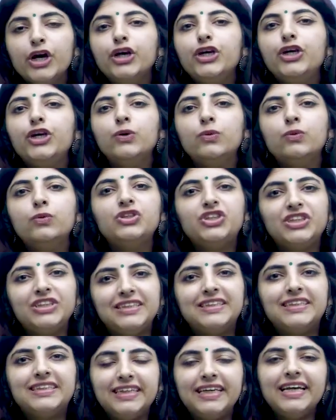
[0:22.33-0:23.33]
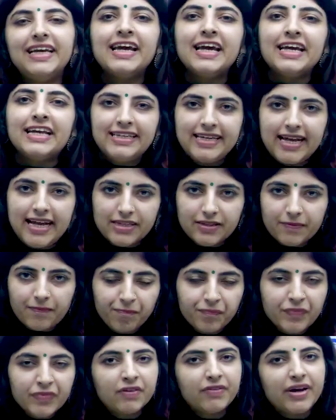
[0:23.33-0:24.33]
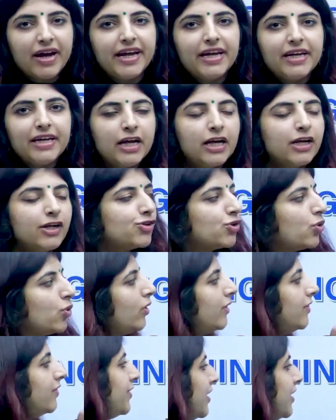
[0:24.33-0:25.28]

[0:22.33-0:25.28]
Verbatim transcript: UGC NET right so